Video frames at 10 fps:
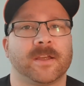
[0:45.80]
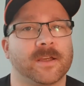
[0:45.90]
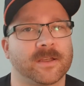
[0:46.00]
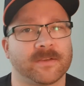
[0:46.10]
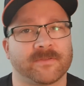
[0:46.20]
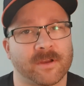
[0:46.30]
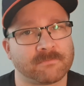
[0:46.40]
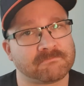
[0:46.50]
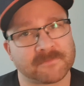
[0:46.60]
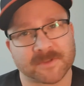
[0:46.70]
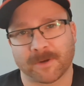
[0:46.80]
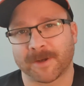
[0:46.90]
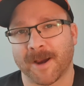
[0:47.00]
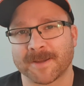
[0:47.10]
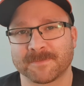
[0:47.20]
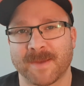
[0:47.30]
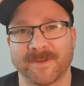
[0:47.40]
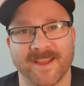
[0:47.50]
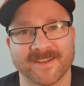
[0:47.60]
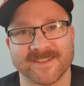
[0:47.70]
If not, sorry guys, maybe
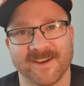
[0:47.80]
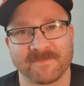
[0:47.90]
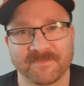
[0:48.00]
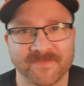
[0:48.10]
next time.